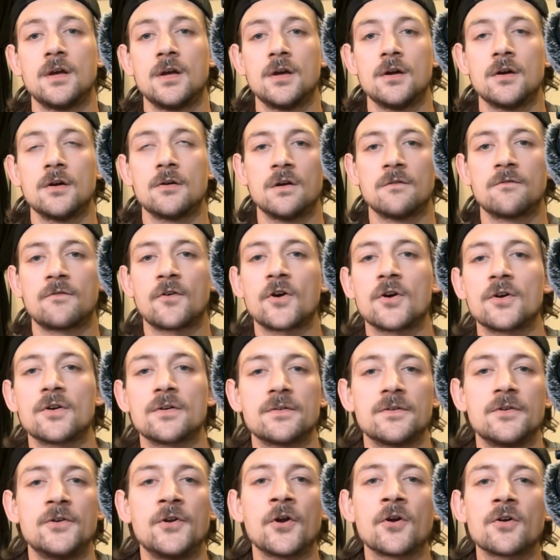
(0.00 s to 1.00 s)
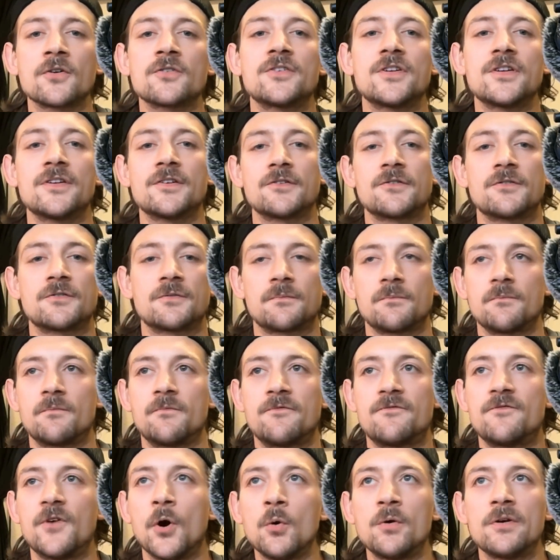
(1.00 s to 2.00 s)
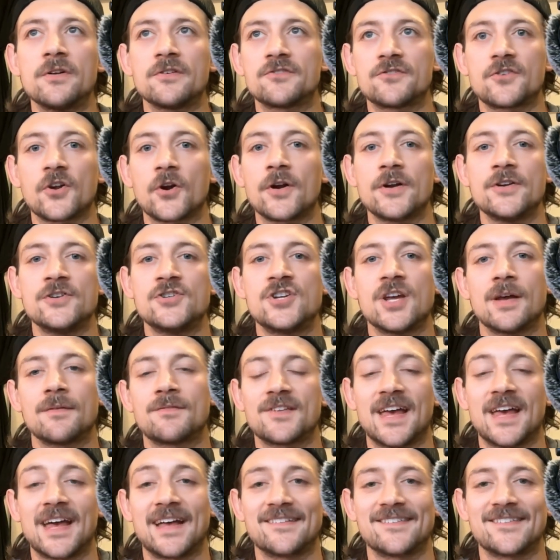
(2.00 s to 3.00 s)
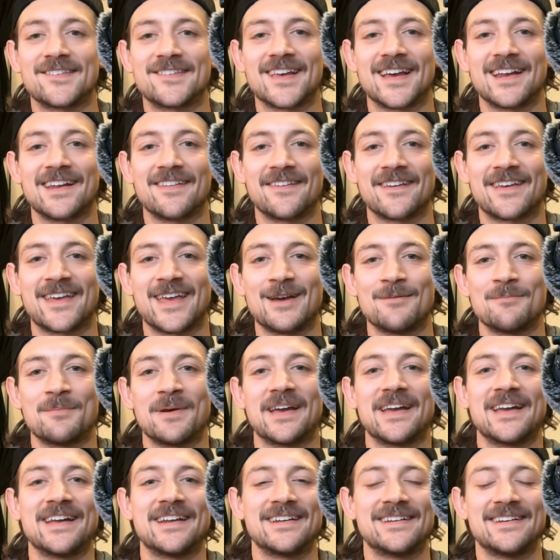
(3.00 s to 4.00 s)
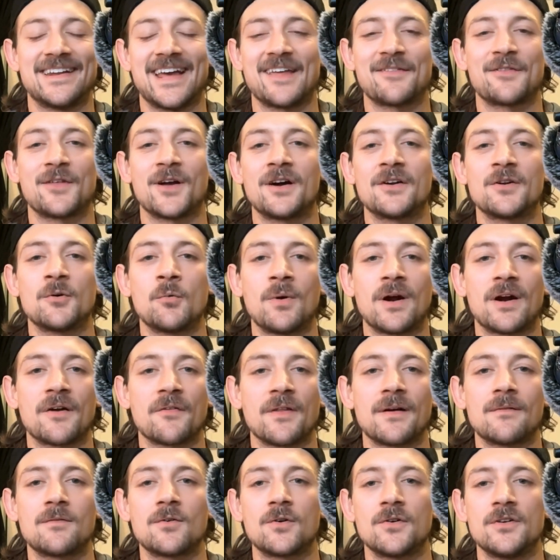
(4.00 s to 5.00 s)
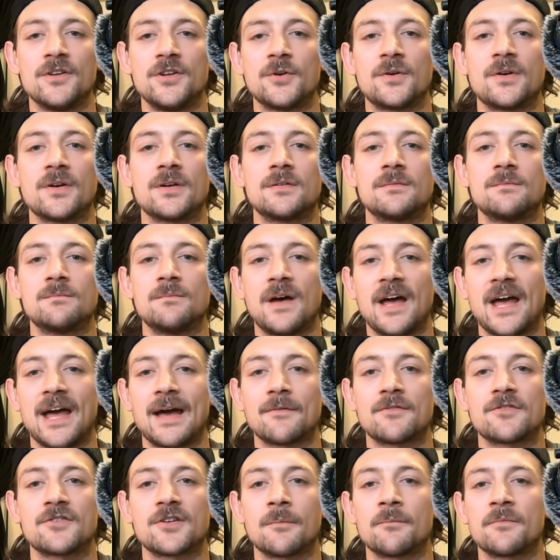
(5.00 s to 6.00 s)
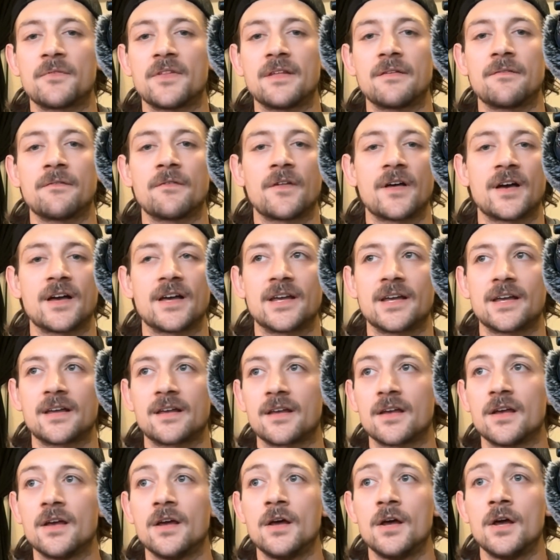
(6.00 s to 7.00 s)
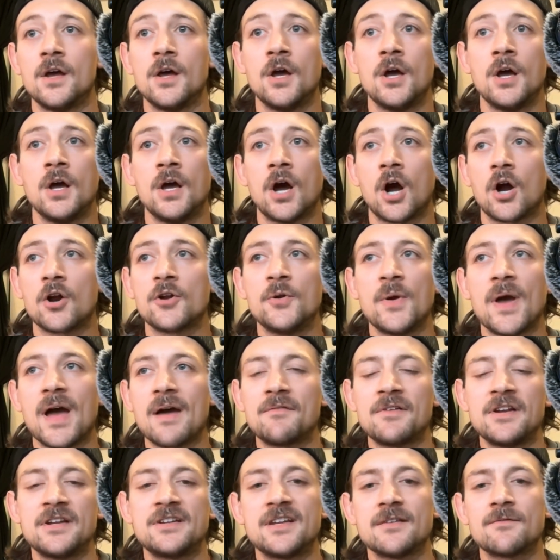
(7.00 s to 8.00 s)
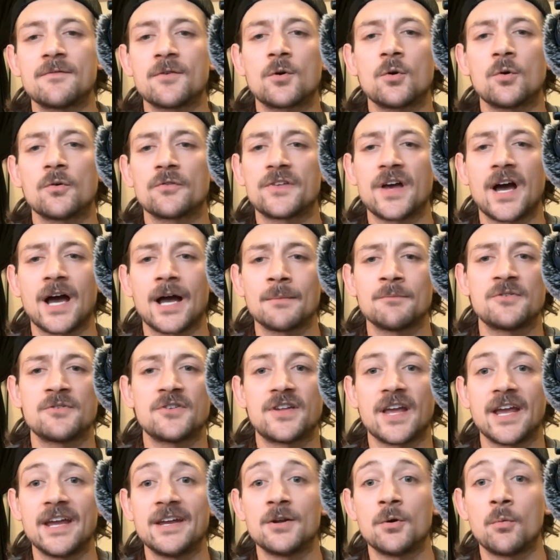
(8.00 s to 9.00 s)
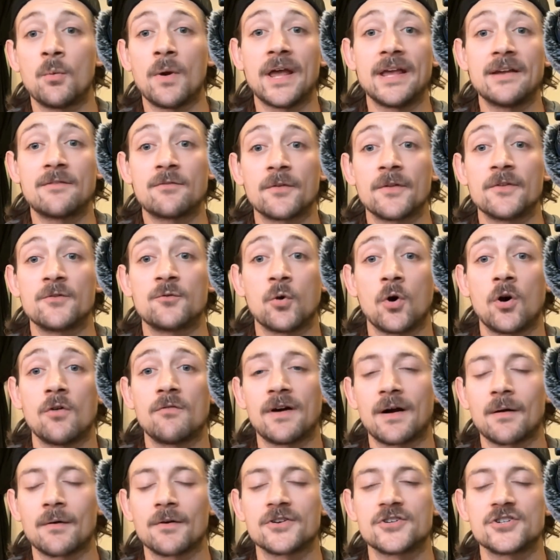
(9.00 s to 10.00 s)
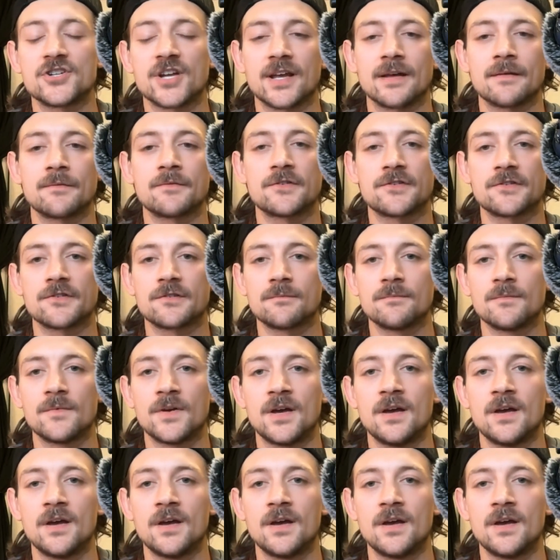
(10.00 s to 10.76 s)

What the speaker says: For nurses, focus during shifts ad set in the campaign. At the unaware level, you could have something like, are you having a difficult time staying awake for the 12-hour shifts?